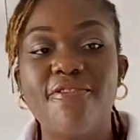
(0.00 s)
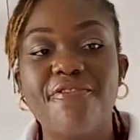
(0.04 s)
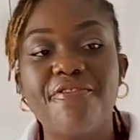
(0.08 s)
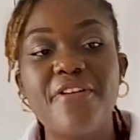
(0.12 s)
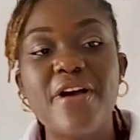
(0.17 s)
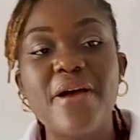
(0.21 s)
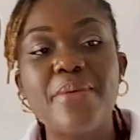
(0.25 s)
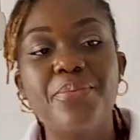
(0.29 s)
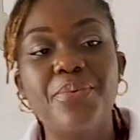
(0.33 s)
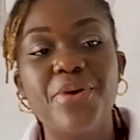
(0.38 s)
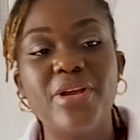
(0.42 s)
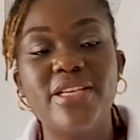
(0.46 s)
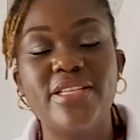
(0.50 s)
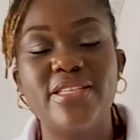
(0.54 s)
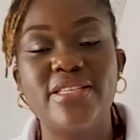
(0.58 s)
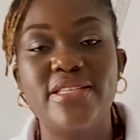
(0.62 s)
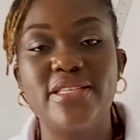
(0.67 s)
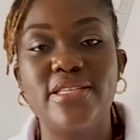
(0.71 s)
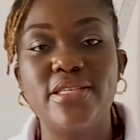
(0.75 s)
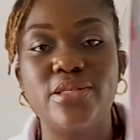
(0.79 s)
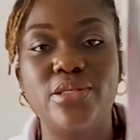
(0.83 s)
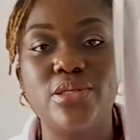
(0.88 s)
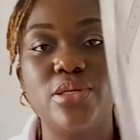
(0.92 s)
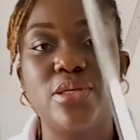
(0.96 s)
fabric
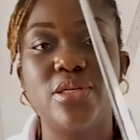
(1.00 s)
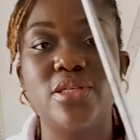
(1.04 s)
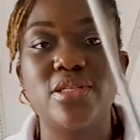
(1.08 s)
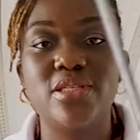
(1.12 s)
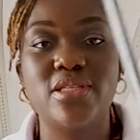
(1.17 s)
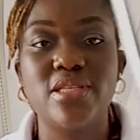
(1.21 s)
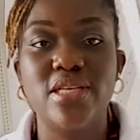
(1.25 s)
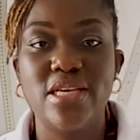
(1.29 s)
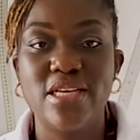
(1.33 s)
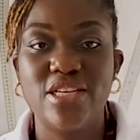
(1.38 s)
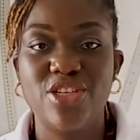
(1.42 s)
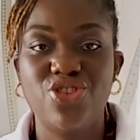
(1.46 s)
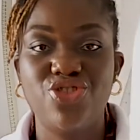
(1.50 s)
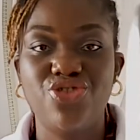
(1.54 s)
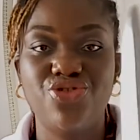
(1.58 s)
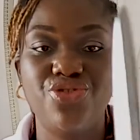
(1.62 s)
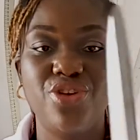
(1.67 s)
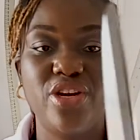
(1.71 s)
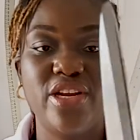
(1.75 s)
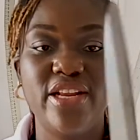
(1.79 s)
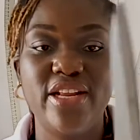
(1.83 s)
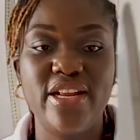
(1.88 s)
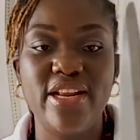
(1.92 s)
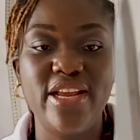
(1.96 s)
scissors
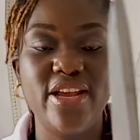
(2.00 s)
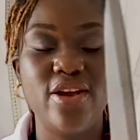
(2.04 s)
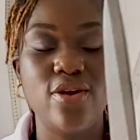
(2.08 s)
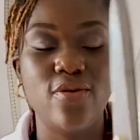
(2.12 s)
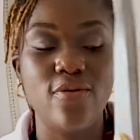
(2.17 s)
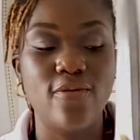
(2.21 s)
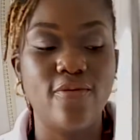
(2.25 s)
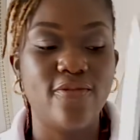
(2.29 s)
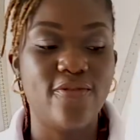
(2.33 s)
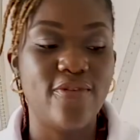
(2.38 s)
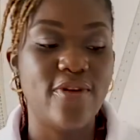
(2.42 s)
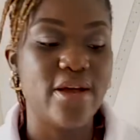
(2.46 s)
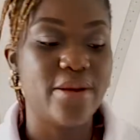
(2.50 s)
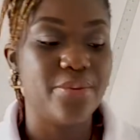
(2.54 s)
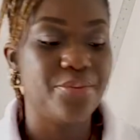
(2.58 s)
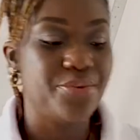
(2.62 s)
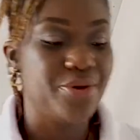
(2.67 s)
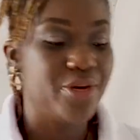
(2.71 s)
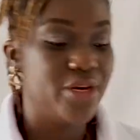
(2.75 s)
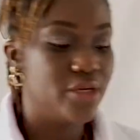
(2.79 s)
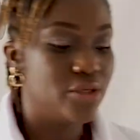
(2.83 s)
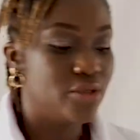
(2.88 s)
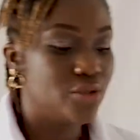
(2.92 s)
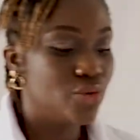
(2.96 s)
strictly on
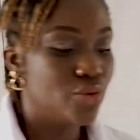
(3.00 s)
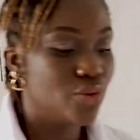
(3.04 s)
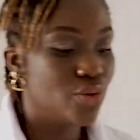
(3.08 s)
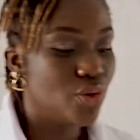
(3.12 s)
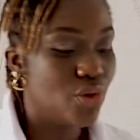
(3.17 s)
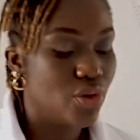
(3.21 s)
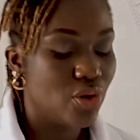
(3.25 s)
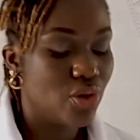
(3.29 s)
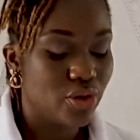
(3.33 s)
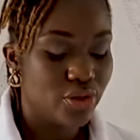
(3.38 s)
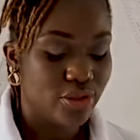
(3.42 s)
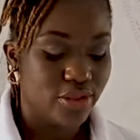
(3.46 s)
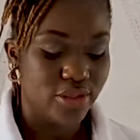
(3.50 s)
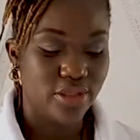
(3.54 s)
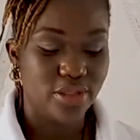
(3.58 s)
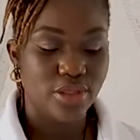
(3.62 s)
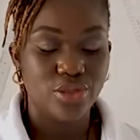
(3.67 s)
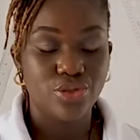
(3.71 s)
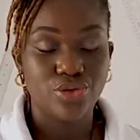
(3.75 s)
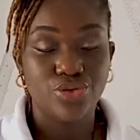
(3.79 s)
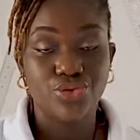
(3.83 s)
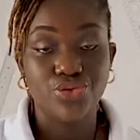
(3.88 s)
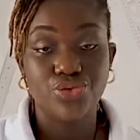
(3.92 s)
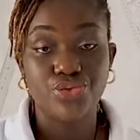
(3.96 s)
fabric to cut
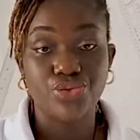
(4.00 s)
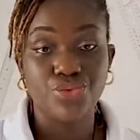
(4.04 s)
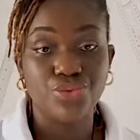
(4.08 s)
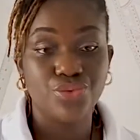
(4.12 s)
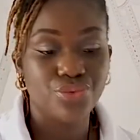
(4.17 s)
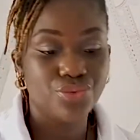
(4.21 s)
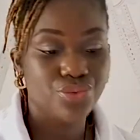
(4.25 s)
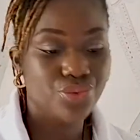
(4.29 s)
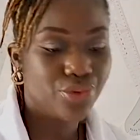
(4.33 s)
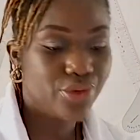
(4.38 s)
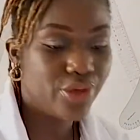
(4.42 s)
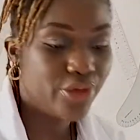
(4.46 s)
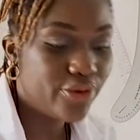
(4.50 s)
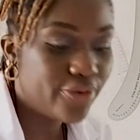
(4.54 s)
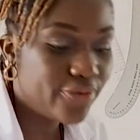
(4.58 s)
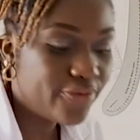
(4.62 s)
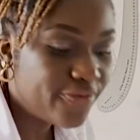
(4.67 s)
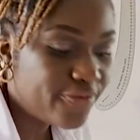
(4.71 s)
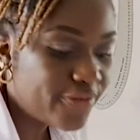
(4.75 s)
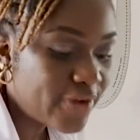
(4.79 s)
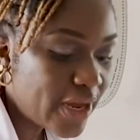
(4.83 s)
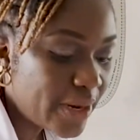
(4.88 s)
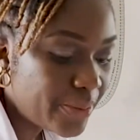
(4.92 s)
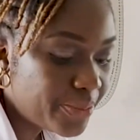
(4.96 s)
through your
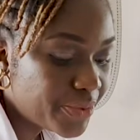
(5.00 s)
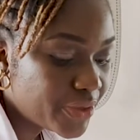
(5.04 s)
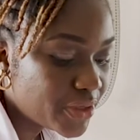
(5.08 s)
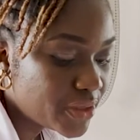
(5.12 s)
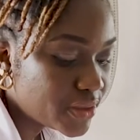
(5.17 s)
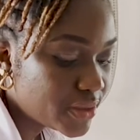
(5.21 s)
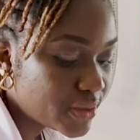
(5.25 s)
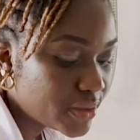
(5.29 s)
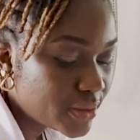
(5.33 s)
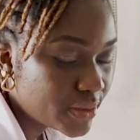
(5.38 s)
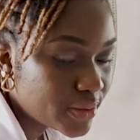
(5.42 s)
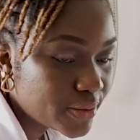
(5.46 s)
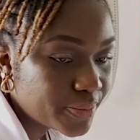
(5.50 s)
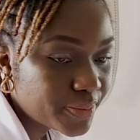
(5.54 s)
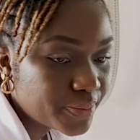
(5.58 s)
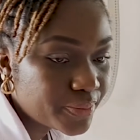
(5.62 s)
fabrics.